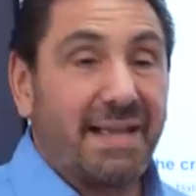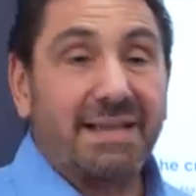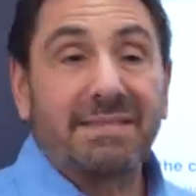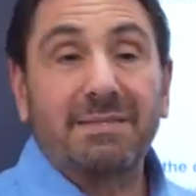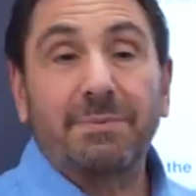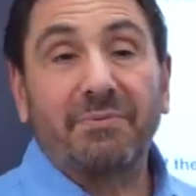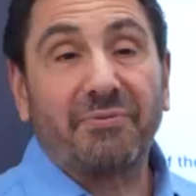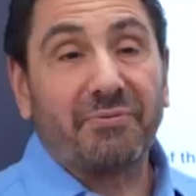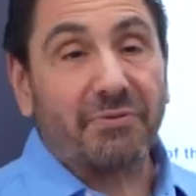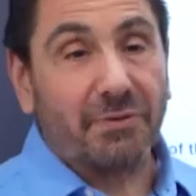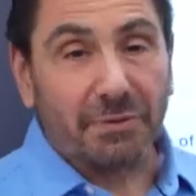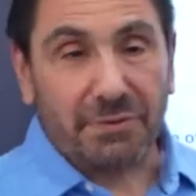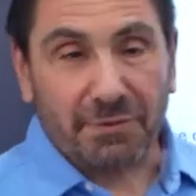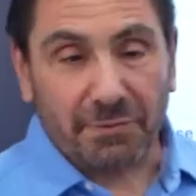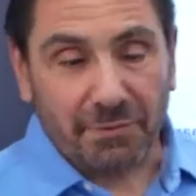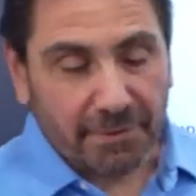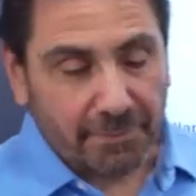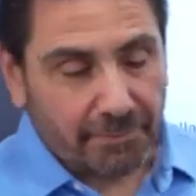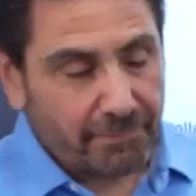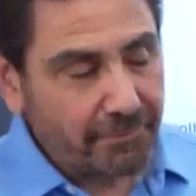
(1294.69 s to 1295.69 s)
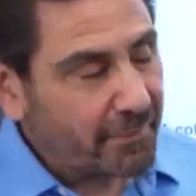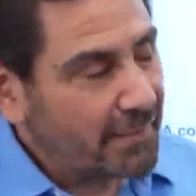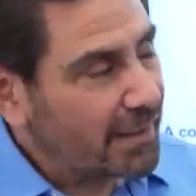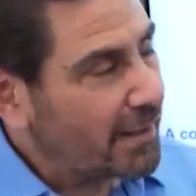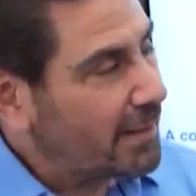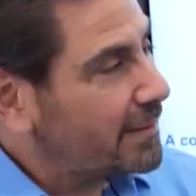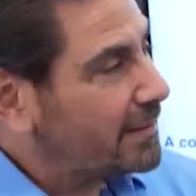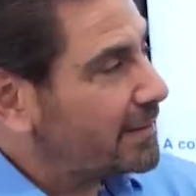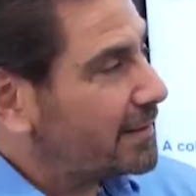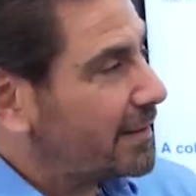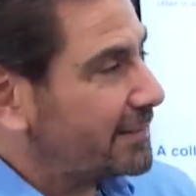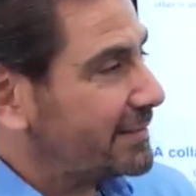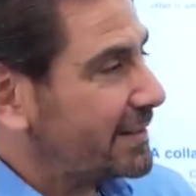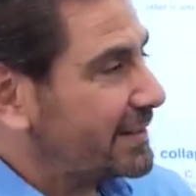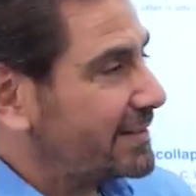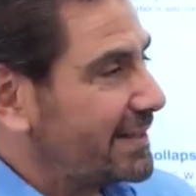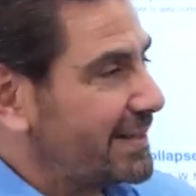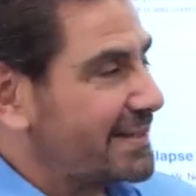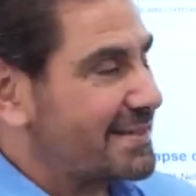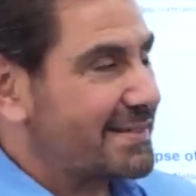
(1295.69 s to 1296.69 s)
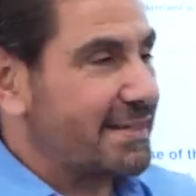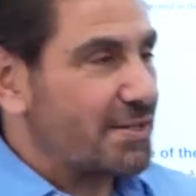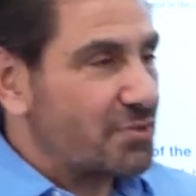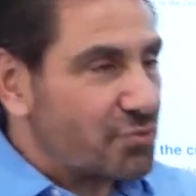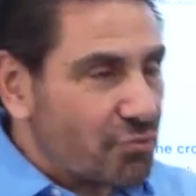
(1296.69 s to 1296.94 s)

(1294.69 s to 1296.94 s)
Add some filtering on the DC.